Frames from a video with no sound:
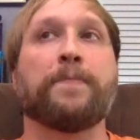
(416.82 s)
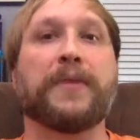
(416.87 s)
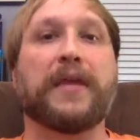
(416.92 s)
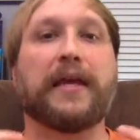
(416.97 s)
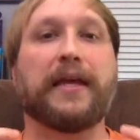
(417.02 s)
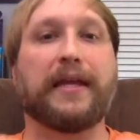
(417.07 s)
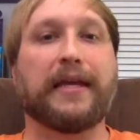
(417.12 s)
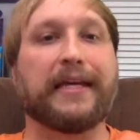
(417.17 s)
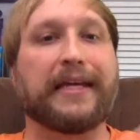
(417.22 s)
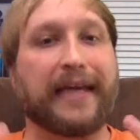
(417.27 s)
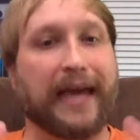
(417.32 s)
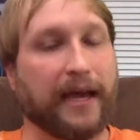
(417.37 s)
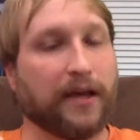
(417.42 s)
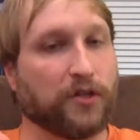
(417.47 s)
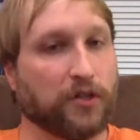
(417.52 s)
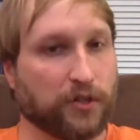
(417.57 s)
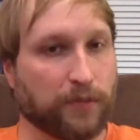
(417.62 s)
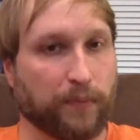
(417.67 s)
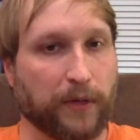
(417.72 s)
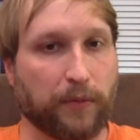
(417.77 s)
it
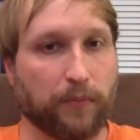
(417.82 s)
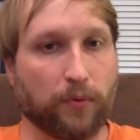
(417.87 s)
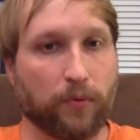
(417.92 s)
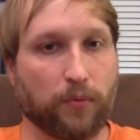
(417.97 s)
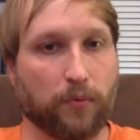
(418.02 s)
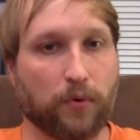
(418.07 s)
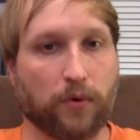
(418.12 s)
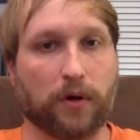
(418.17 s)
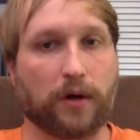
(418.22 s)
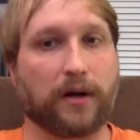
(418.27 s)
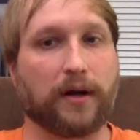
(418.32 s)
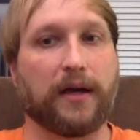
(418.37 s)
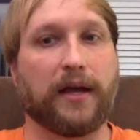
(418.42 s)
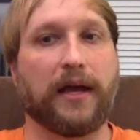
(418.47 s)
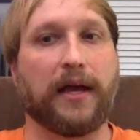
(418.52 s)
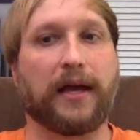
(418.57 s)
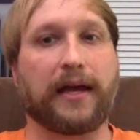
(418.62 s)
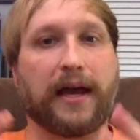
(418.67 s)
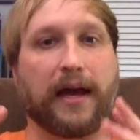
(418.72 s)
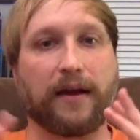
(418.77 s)
engages people more.
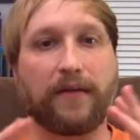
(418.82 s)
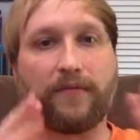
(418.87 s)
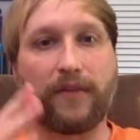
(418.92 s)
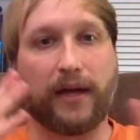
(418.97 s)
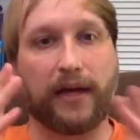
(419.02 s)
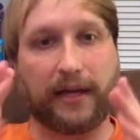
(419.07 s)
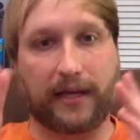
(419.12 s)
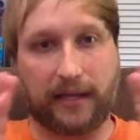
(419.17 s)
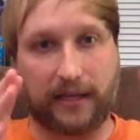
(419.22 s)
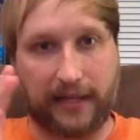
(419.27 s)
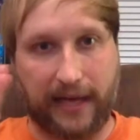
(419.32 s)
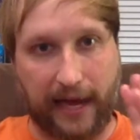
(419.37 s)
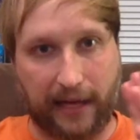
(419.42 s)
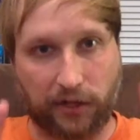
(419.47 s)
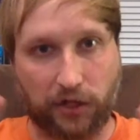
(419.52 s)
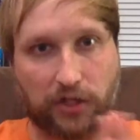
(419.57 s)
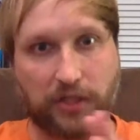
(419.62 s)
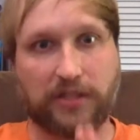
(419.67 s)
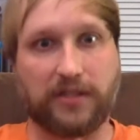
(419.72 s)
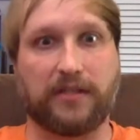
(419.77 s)
It kind of like
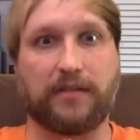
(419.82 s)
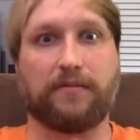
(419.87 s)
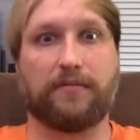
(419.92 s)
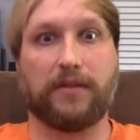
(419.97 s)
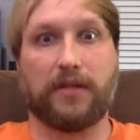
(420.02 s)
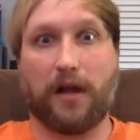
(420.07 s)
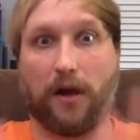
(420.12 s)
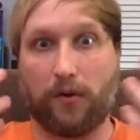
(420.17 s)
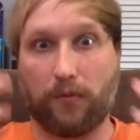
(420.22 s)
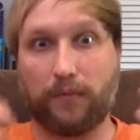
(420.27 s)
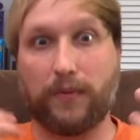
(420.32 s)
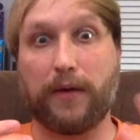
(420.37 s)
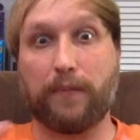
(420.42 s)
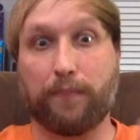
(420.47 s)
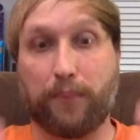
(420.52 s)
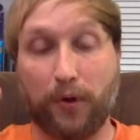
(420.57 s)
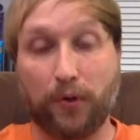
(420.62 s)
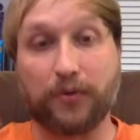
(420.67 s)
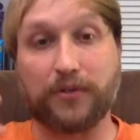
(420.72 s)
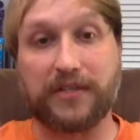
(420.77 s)
catches, you know,
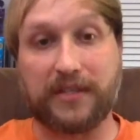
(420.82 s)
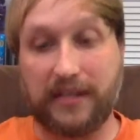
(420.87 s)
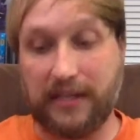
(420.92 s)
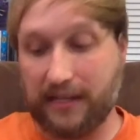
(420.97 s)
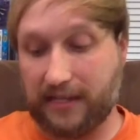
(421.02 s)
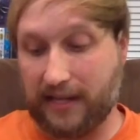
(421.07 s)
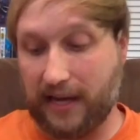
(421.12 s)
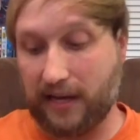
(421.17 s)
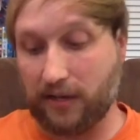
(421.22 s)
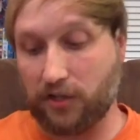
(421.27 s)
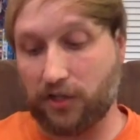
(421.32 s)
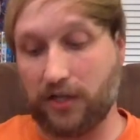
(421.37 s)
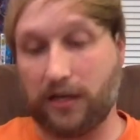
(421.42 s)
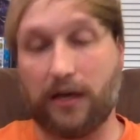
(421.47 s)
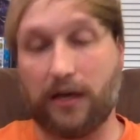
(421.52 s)
it pulls the attention